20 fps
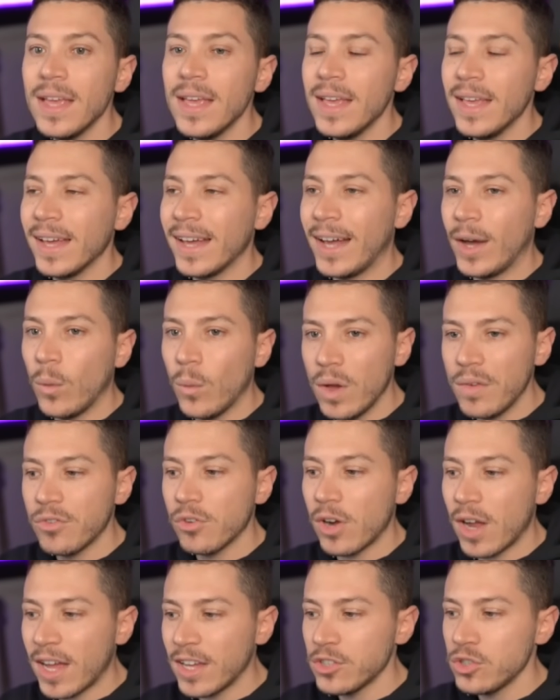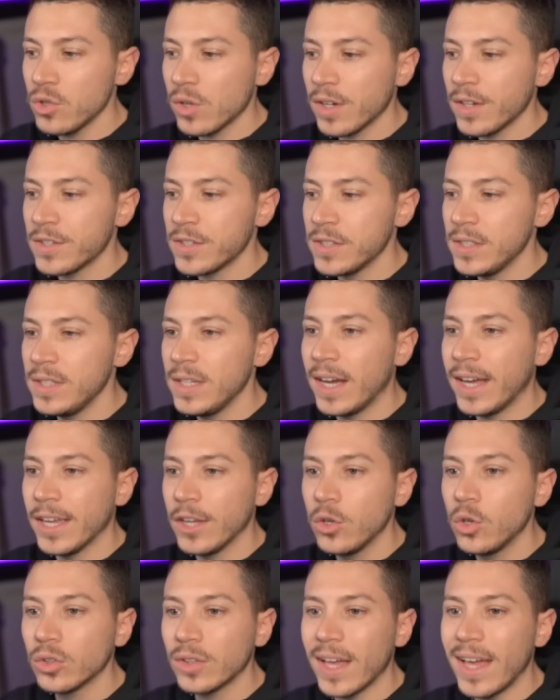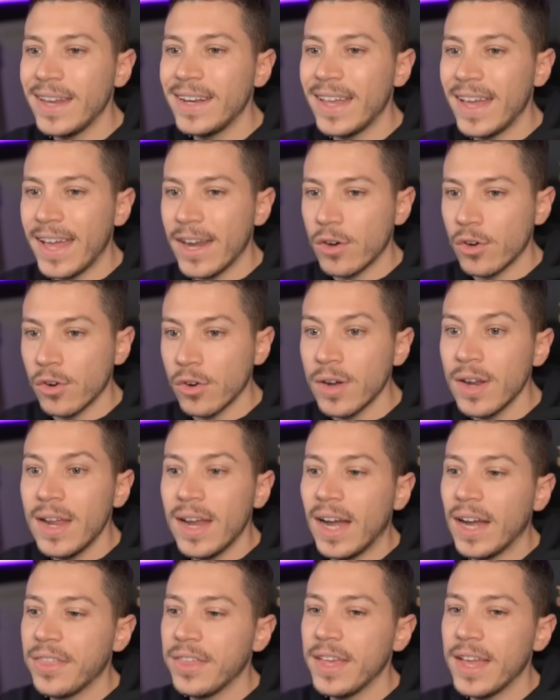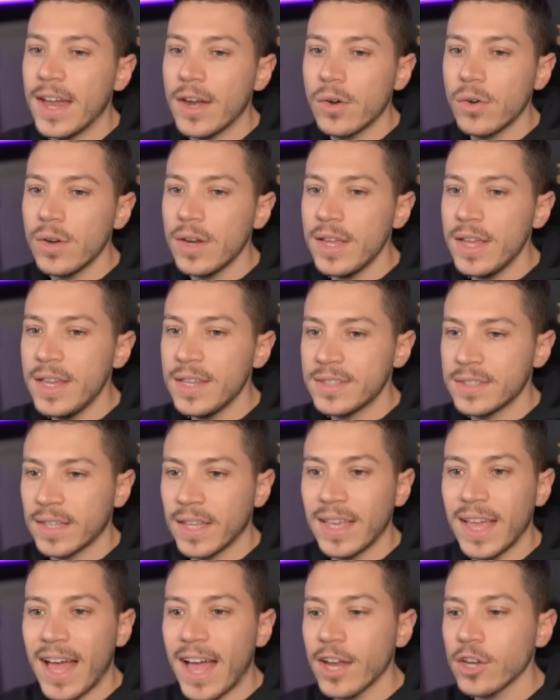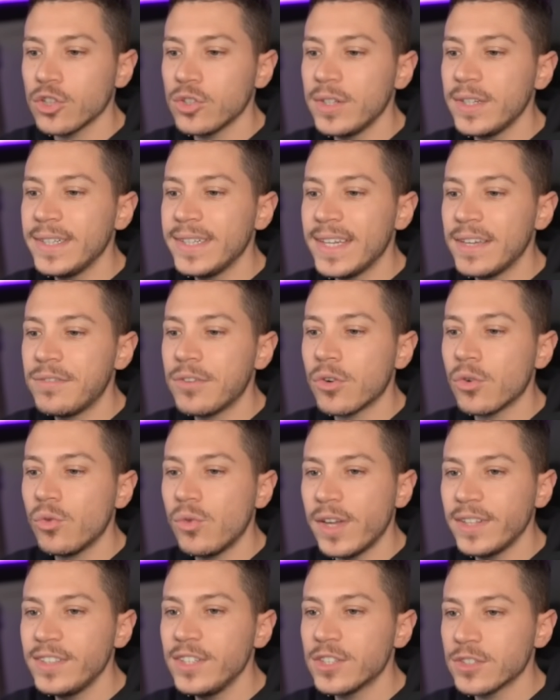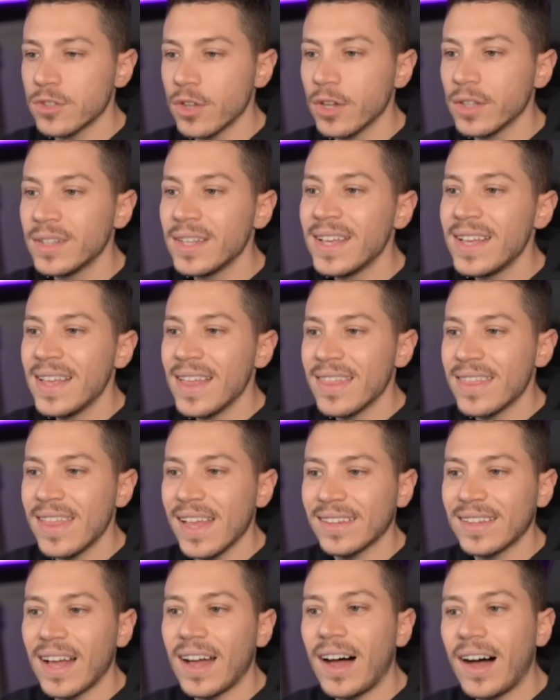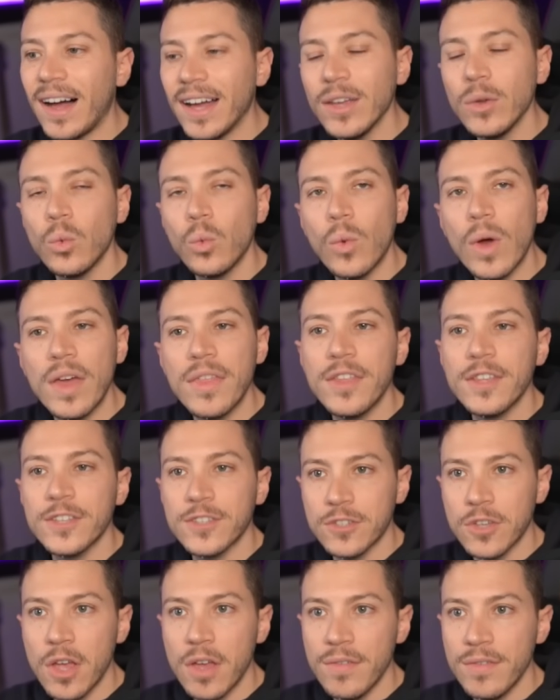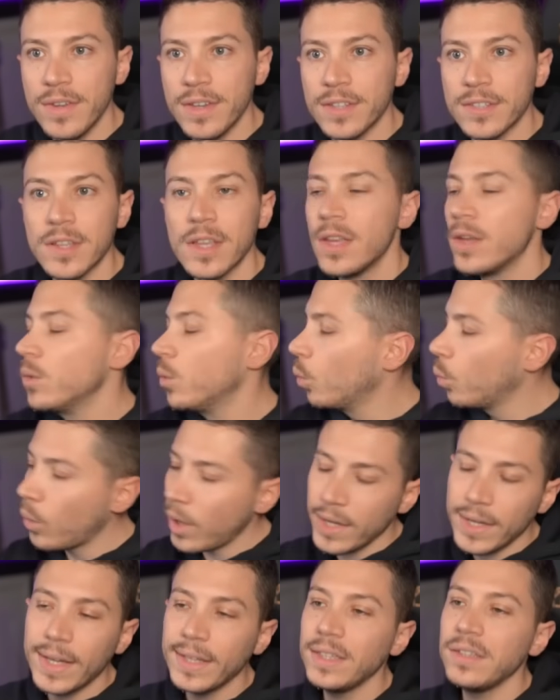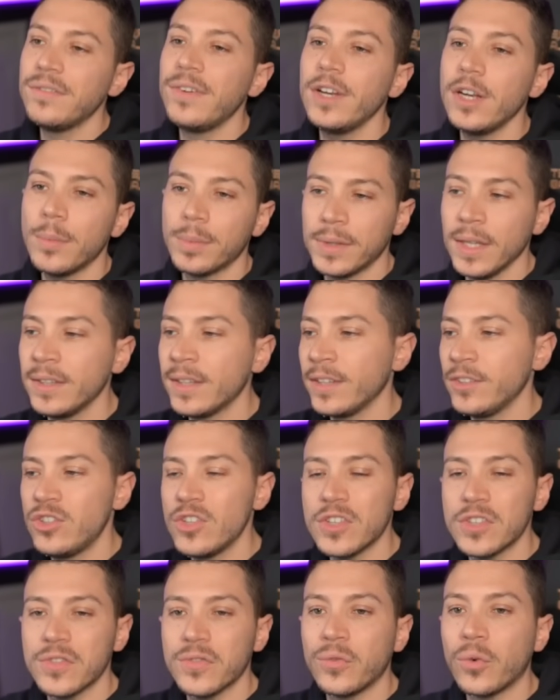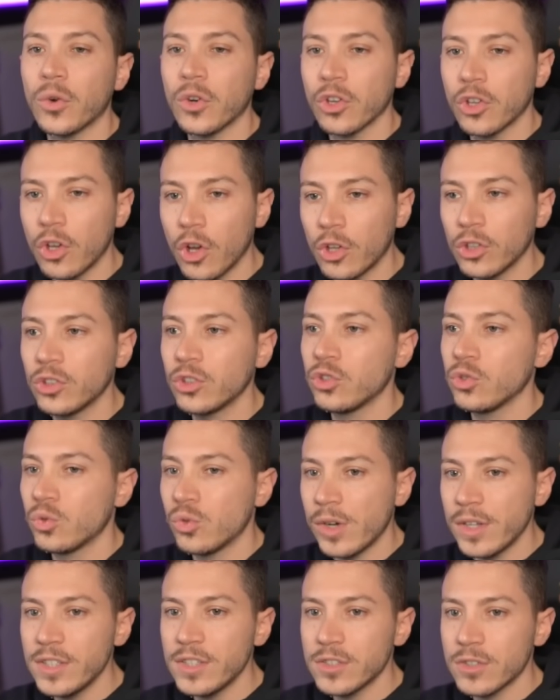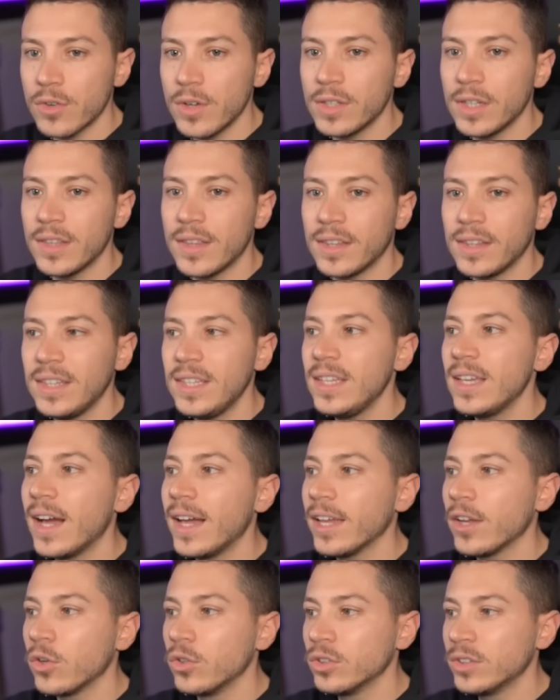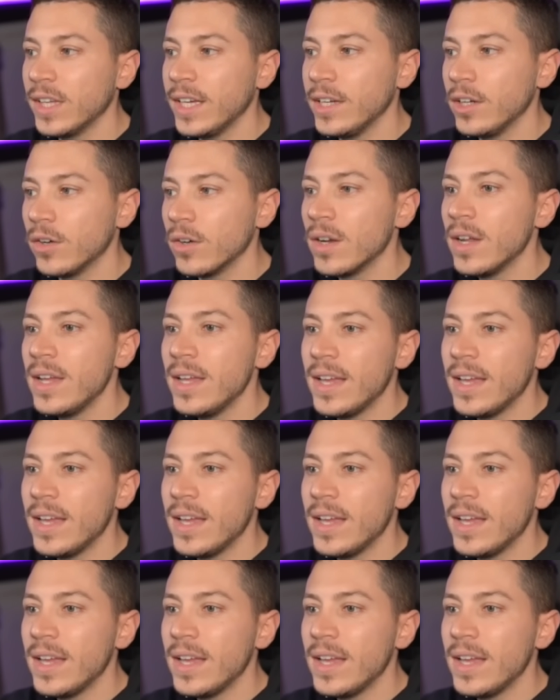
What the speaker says: However, as you can see, I got an error. And the error is that I actually never registered that iWeather service. When I developed it, I just forgot to register it in the DI container.